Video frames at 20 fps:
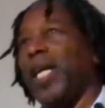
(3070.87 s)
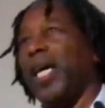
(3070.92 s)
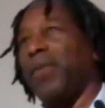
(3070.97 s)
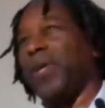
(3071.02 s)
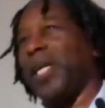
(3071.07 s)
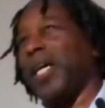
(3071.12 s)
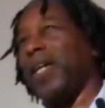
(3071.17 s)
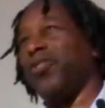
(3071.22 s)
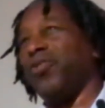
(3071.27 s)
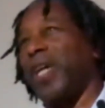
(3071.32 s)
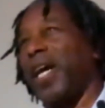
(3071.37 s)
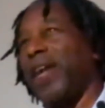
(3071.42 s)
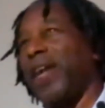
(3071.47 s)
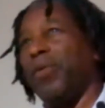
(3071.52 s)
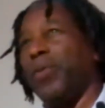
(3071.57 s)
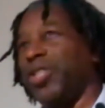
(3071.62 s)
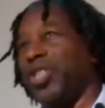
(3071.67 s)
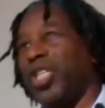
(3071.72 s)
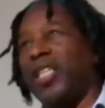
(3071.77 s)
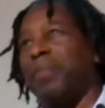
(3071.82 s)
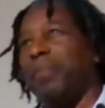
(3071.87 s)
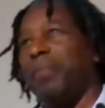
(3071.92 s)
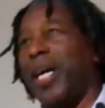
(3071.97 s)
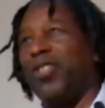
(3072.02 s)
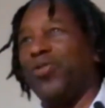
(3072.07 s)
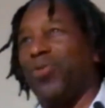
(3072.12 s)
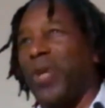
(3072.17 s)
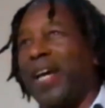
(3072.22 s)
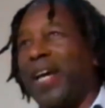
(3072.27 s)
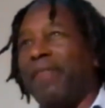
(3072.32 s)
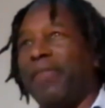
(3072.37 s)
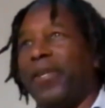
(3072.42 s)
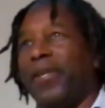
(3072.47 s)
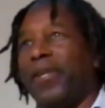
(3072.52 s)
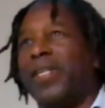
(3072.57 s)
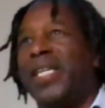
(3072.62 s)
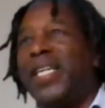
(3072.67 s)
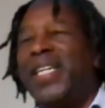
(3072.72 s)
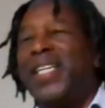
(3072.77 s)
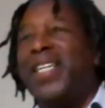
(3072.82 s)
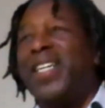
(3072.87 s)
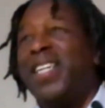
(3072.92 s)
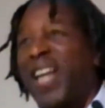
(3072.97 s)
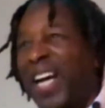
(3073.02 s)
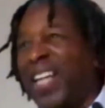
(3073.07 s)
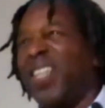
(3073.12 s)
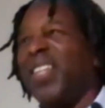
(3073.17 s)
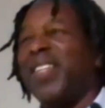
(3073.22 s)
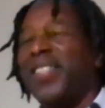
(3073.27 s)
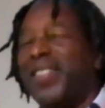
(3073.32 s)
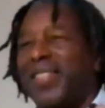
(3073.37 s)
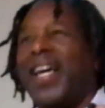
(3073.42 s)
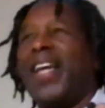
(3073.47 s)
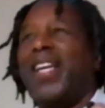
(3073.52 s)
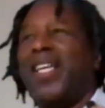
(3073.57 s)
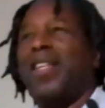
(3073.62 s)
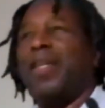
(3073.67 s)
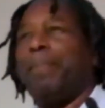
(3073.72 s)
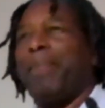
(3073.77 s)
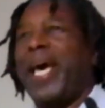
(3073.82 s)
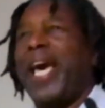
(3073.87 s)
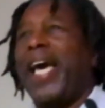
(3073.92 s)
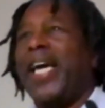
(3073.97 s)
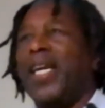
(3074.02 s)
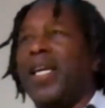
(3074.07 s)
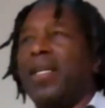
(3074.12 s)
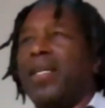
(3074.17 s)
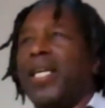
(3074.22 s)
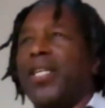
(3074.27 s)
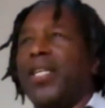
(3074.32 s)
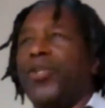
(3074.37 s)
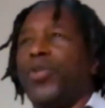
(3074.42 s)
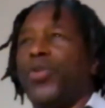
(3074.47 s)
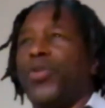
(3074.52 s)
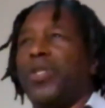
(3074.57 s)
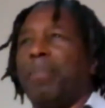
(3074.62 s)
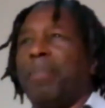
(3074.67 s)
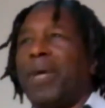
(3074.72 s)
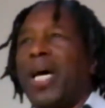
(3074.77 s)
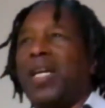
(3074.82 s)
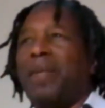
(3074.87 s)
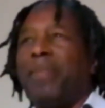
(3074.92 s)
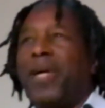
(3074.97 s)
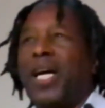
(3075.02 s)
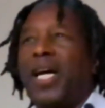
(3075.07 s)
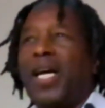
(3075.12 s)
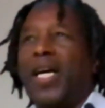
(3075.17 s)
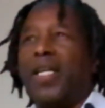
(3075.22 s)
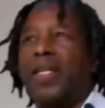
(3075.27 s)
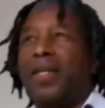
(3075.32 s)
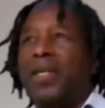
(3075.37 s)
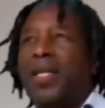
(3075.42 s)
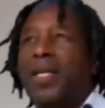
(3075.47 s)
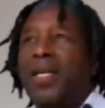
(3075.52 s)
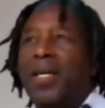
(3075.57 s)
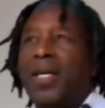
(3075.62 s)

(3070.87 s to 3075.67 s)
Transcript: Like when I was driving with just my driver, I could have sat in the back and, and used a monopod.